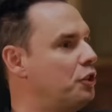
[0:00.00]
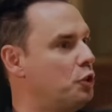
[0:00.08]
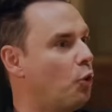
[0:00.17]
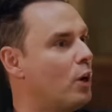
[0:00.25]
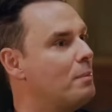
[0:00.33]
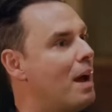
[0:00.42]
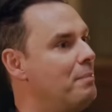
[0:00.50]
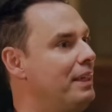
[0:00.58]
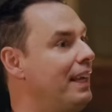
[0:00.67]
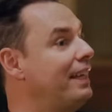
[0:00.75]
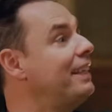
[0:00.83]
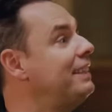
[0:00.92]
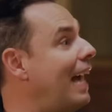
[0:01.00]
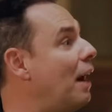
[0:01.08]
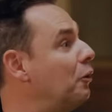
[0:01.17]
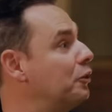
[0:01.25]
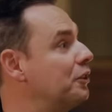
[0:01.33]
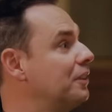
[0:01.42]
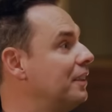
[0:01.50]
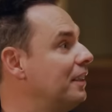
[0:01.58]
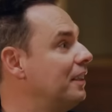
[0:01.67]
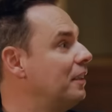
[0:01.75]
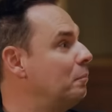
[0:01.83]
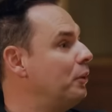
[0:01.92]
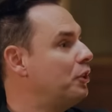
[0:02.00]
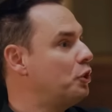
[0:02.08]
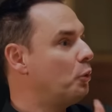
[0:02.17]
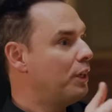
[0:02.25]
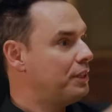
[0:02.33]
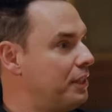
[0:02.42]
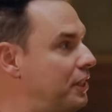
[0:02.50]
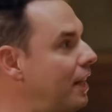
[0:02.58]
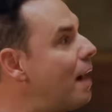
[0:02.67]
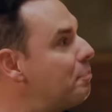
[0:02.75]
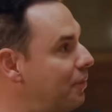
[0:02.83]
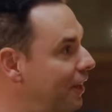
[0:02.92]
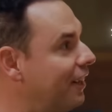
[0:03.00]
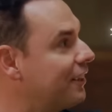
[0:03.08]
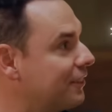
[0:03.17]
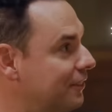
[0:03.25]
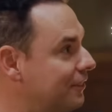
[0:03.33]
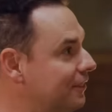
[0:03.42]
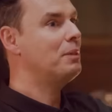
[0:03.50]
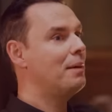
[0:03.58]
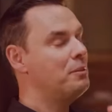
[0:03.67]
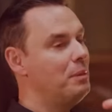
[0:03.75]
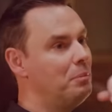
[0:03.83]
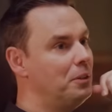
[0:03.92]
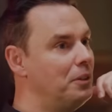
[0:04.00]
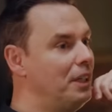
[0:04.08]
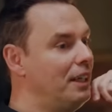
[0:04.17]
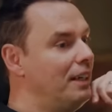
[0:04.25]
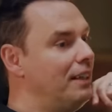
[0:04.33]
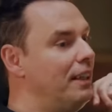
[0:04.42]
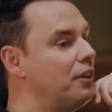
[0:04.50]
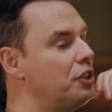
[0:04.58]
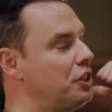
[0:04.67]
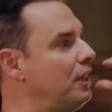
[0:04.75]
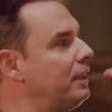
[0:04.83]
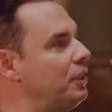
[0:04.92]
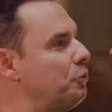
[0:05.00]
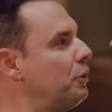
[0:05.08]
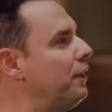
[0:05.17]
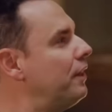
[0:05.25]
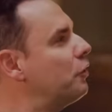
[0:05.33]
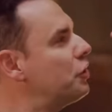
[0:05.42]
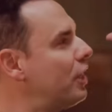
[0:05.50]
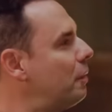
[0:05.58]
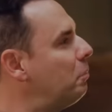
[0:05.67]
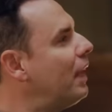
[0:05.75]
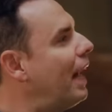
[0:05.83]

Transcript: The story might begin in doubt, but the story doesn't stop there. Sometimes people, they're stuck is really, they're just at a